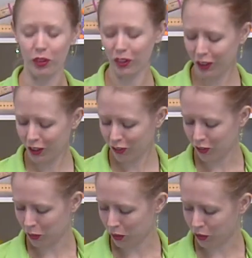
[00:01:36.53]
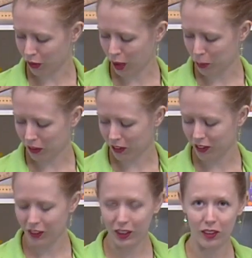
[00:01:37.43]
which is used for gripping,
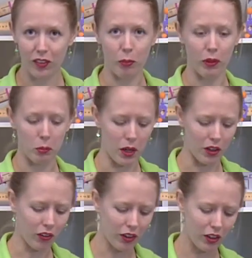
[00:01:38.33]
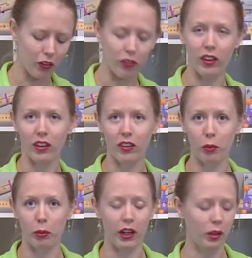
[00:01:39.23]
side pegs, and a
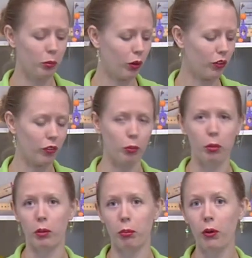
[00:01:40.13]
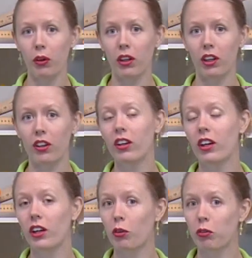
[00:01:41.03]
front pull loop. These different
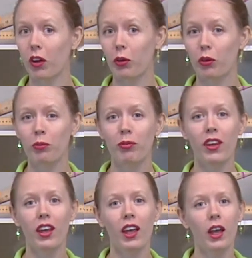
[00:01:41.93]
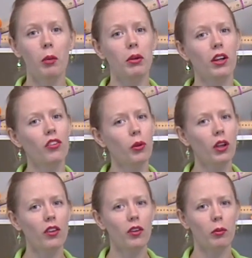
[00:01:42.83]
features, as well as the letter on the
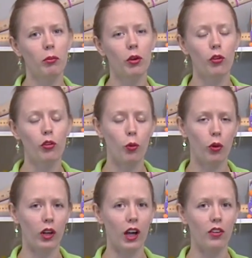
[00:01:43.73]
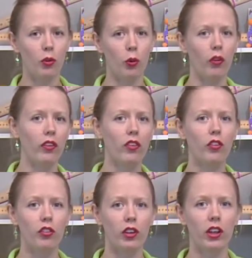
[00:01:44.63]
side, can help you easily
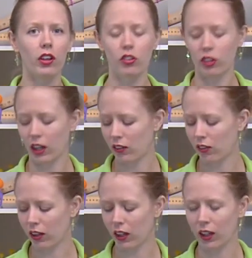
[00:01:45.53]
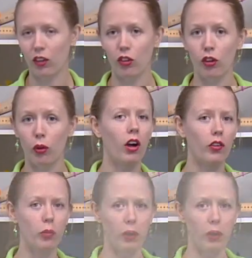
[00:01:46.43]
identify them and then test them in a